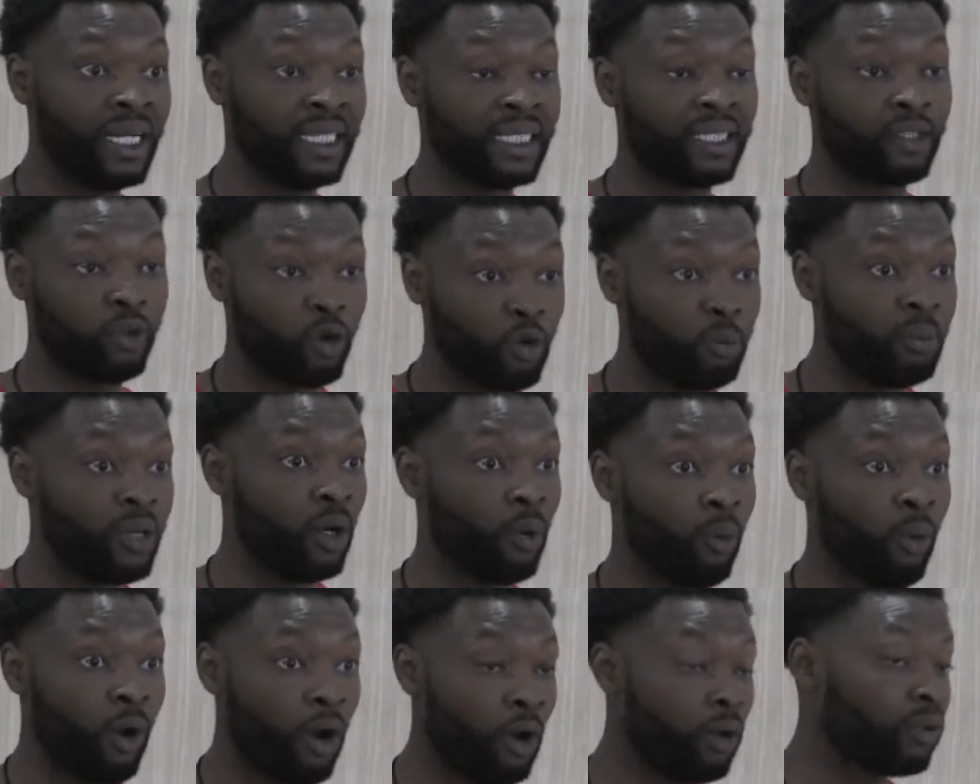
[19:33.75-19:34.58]
It's took me
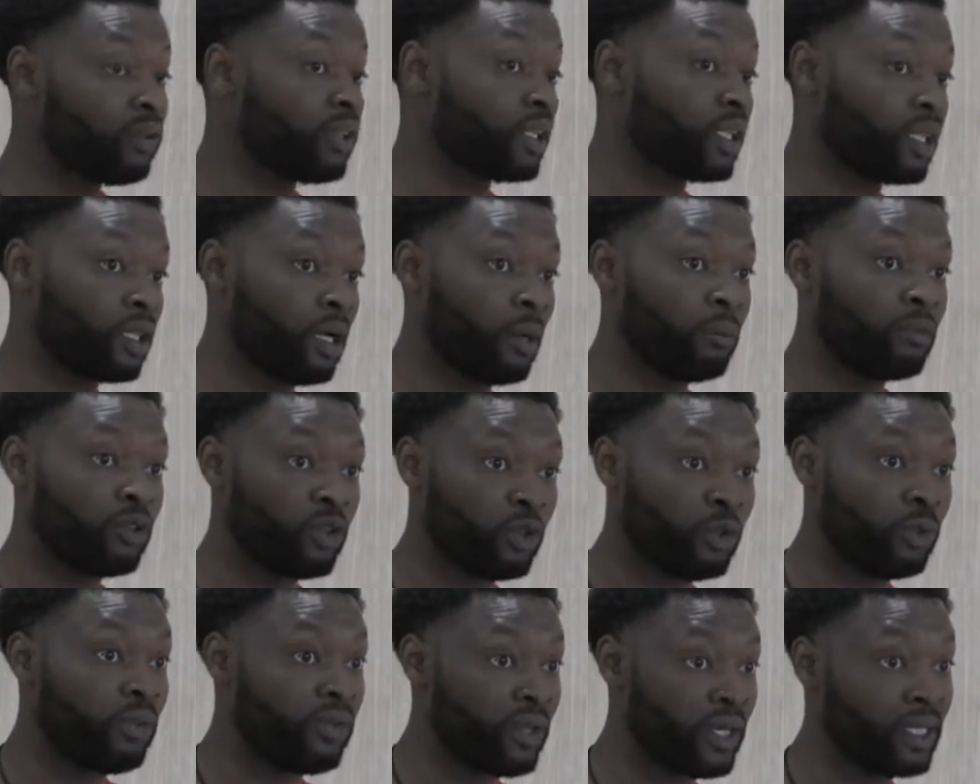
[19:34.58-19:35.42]
a while to stop
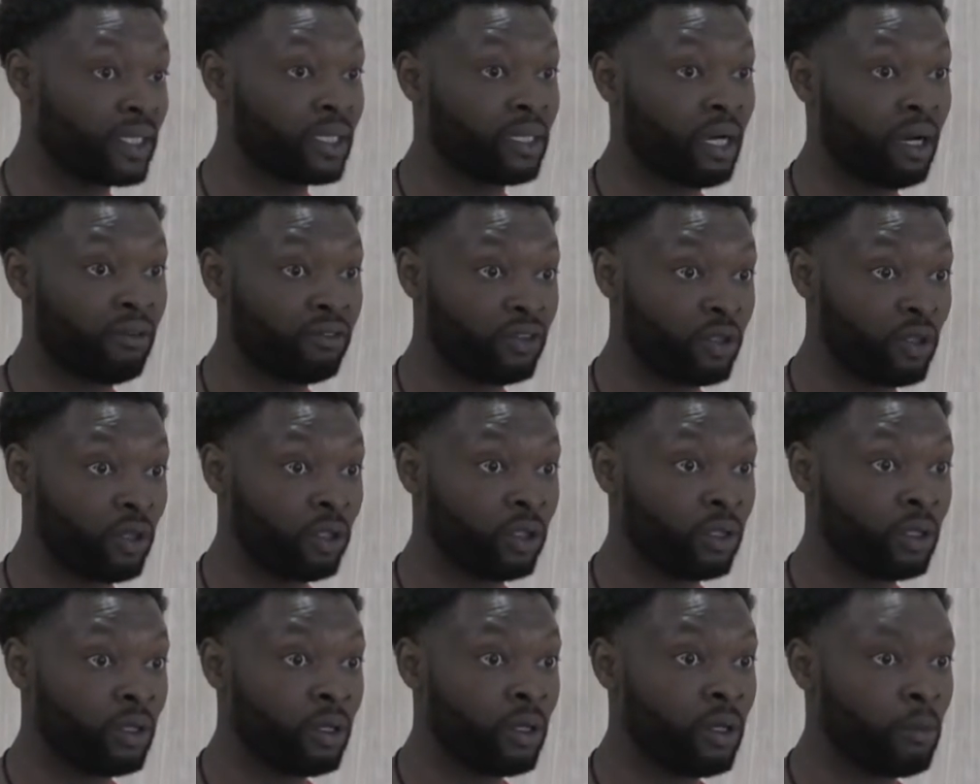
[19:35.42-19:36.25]
doing things that I've
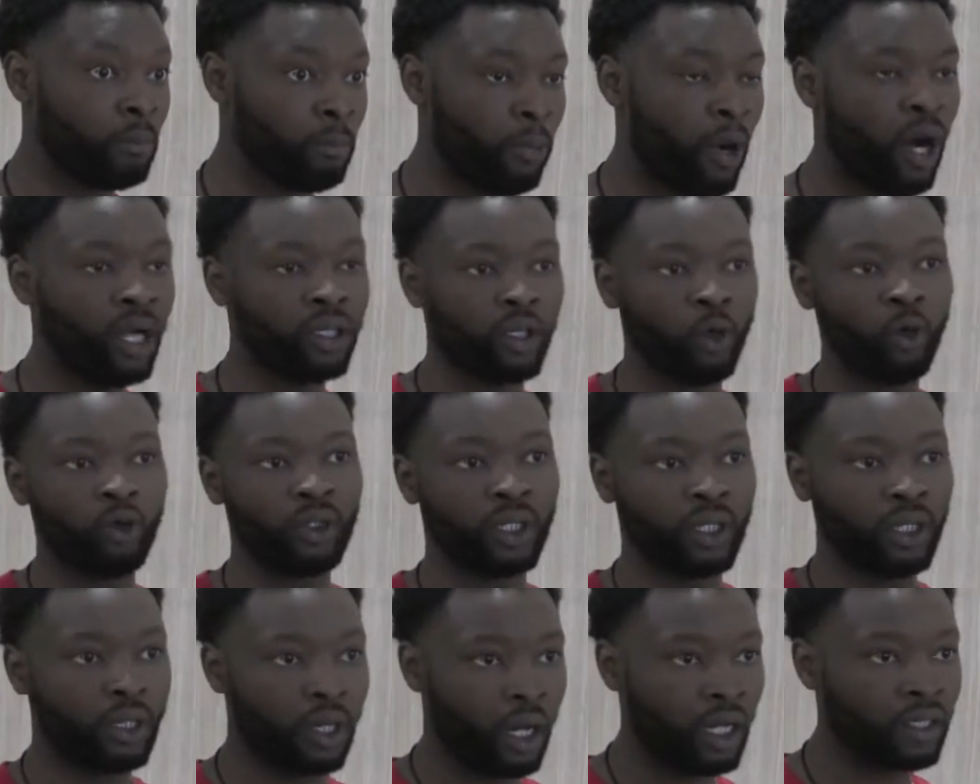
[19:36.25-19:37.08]
done, but I
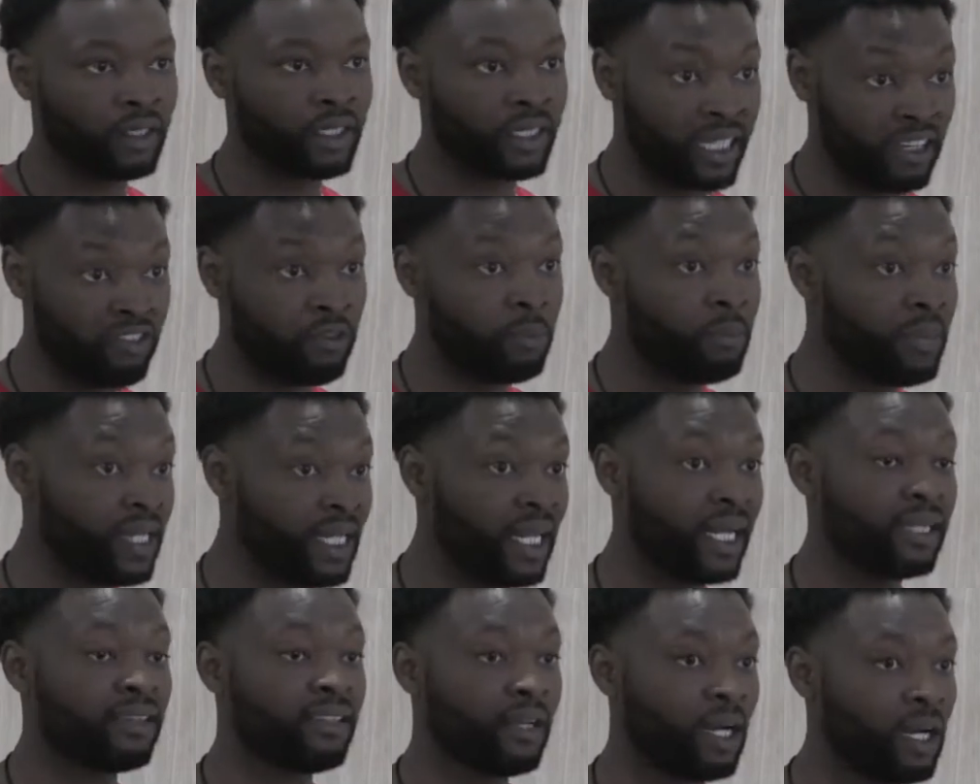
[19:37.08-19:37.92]
know that God's given me
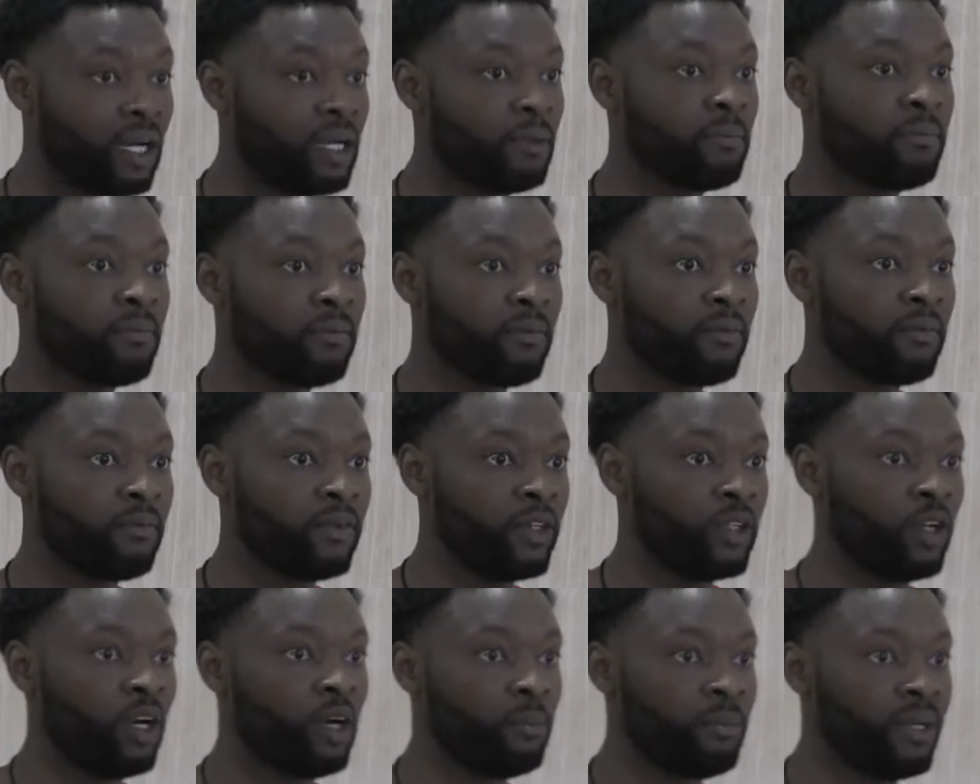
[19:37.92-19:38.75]
that time,
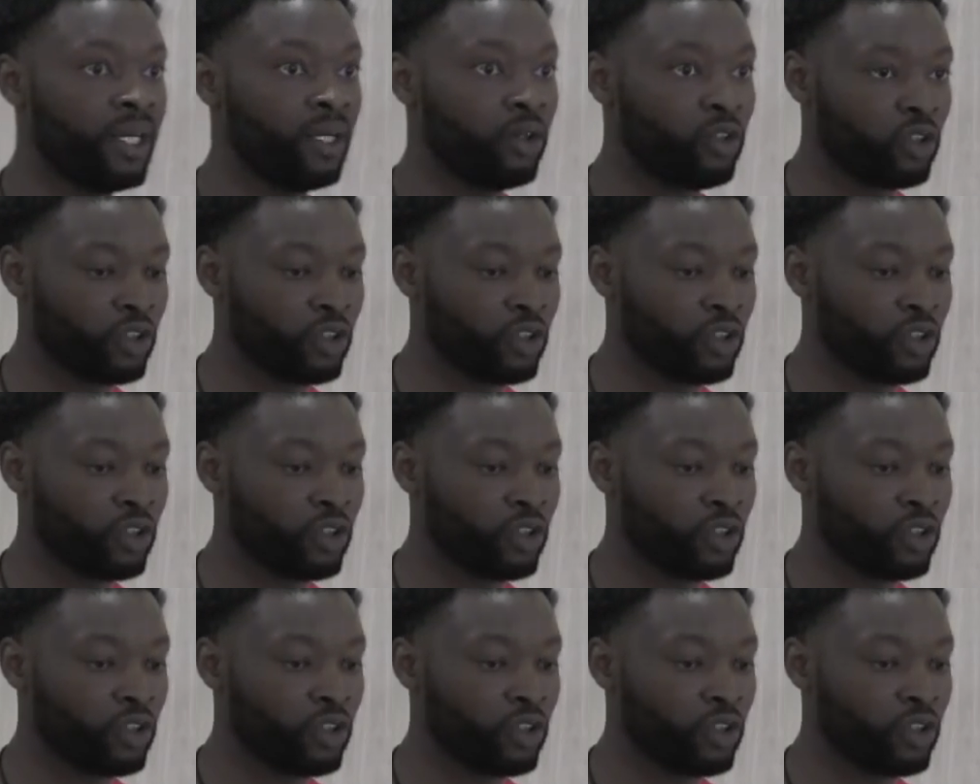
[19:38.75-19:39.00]
you know what I mean?